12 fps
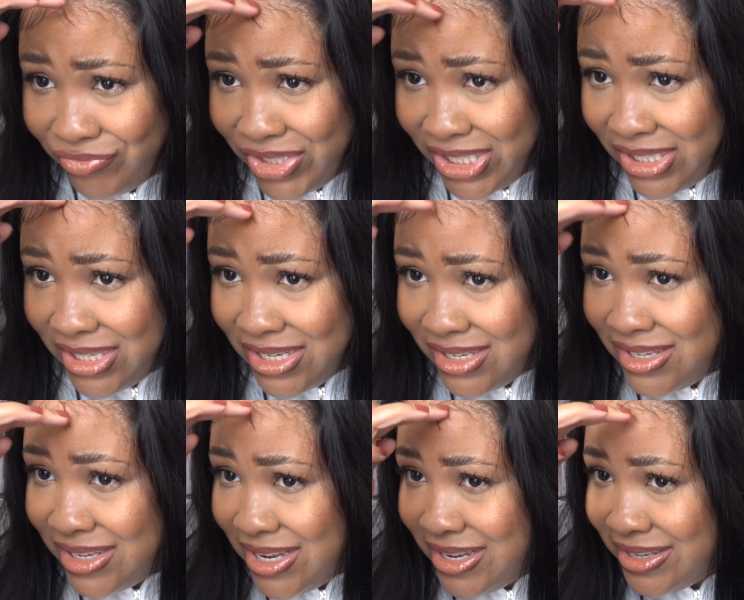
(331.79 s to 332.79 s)
Just cause
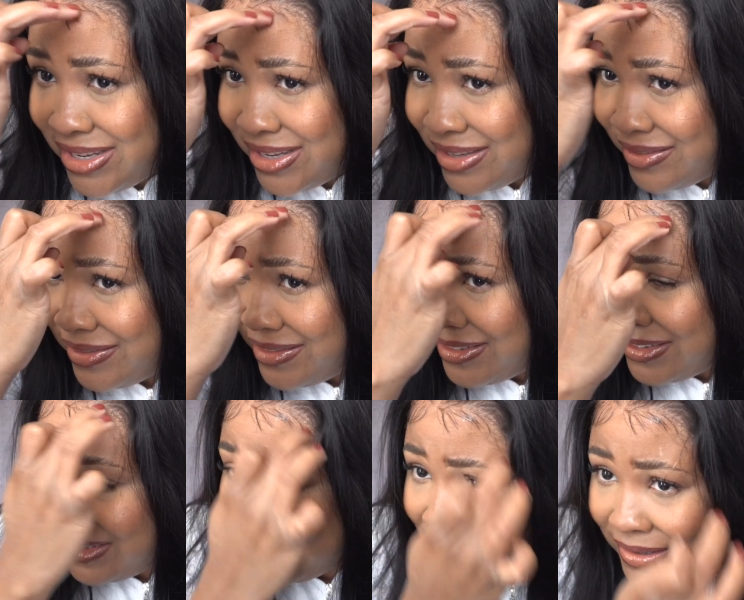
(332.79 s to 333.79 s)
it's easy.
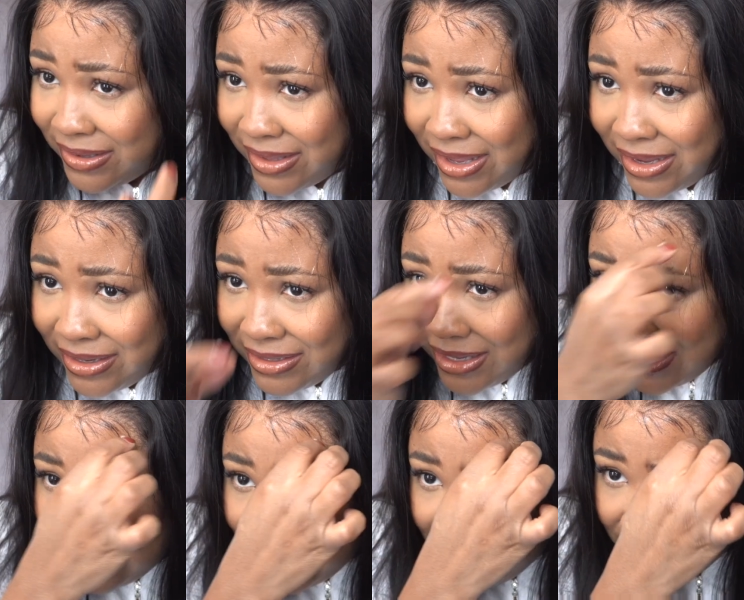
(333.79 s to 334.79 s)
Like it's
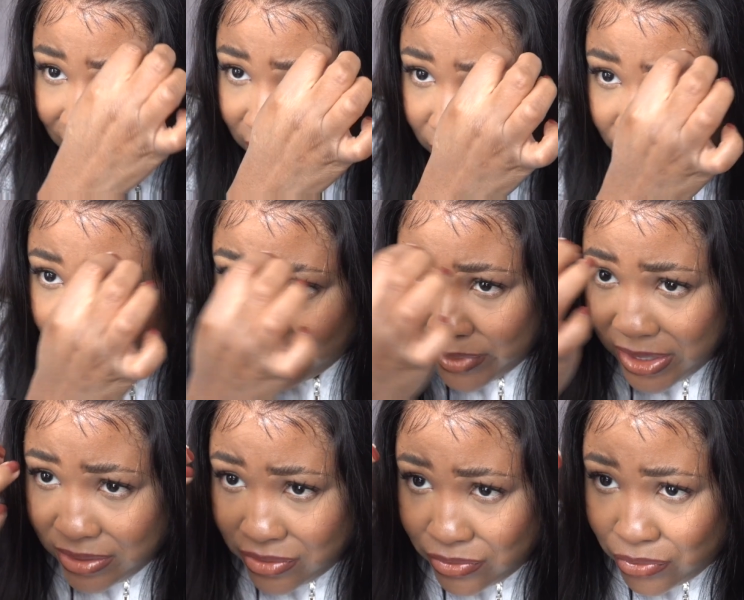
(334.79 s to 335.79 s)
easy to just throw some
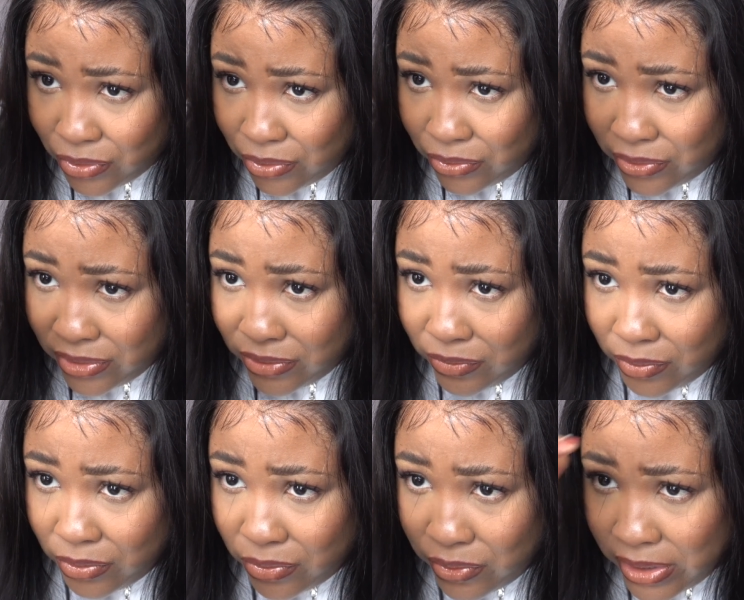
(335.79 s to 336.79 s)
edge control on this
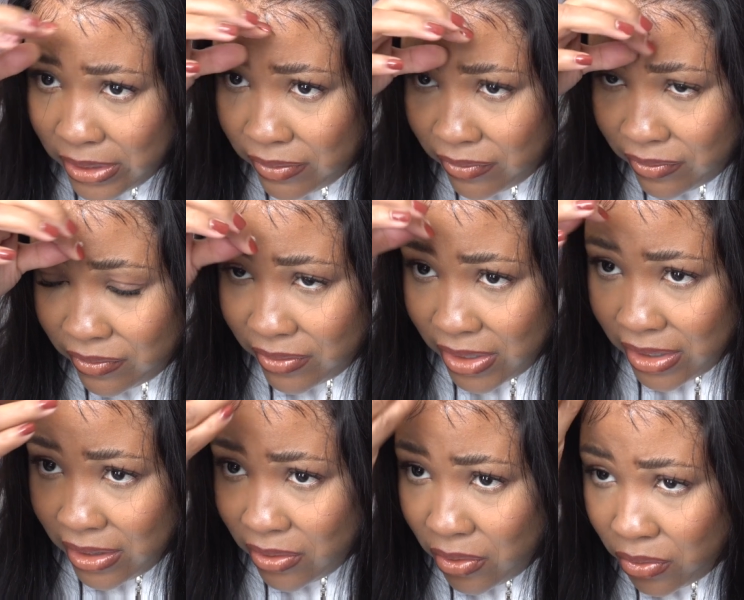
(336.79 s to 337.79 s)
real quick and
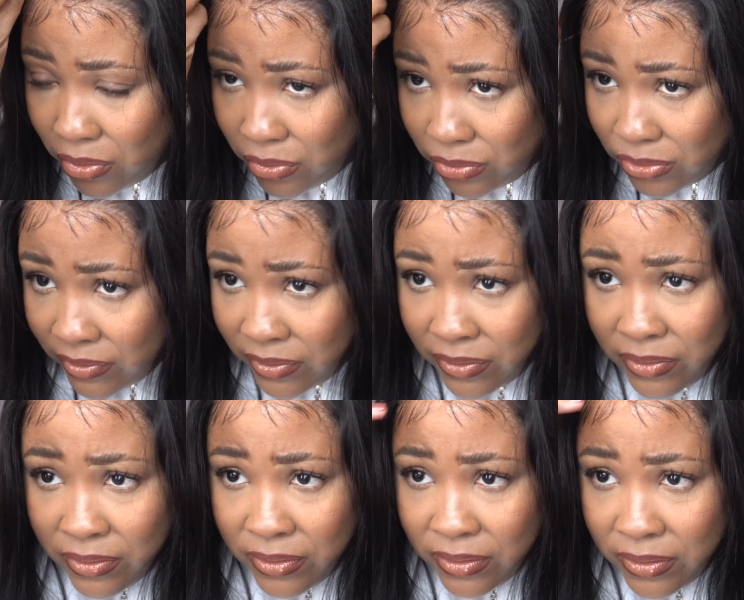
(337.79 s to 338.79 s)
it hold.
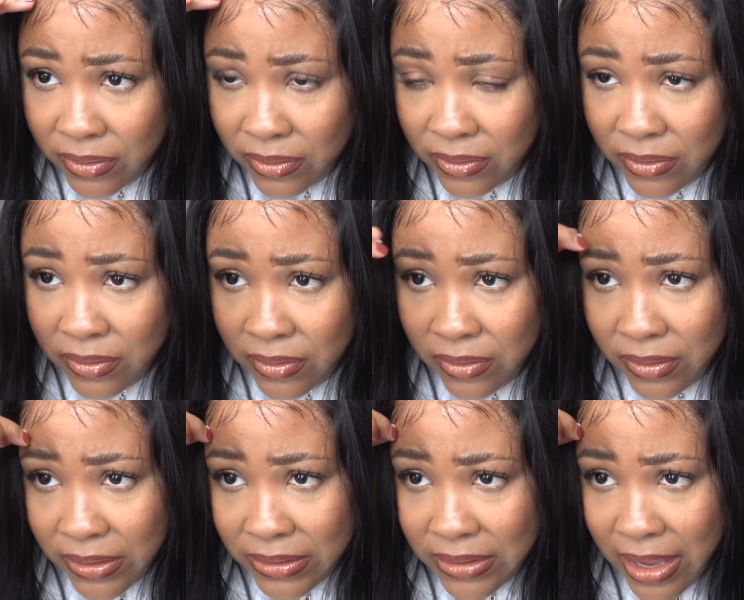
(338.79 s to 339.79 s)

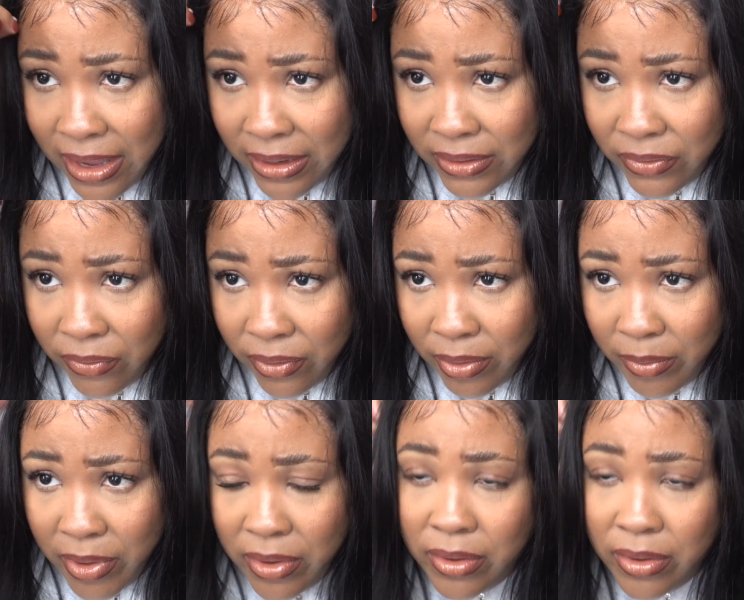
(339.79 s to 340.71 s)
This kind is from,